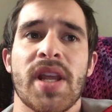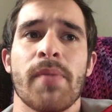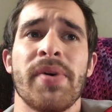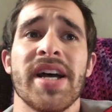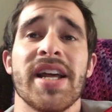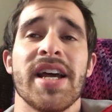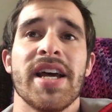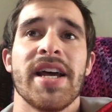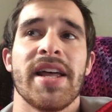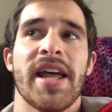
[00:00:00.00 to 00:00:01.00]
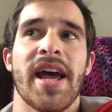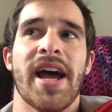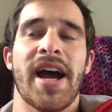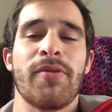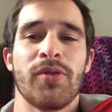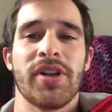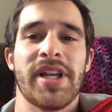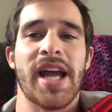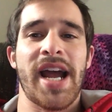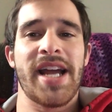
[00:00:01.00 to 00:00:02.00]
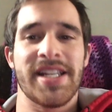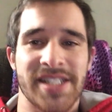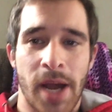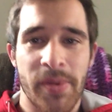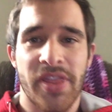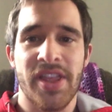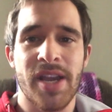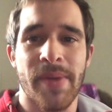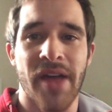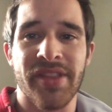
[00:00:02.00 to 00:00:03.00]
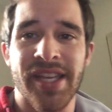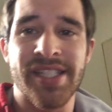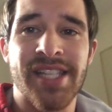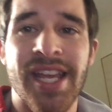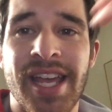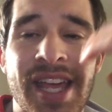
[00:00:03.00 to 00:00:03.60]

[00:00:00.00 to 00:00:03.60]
but I had to stop and think about this.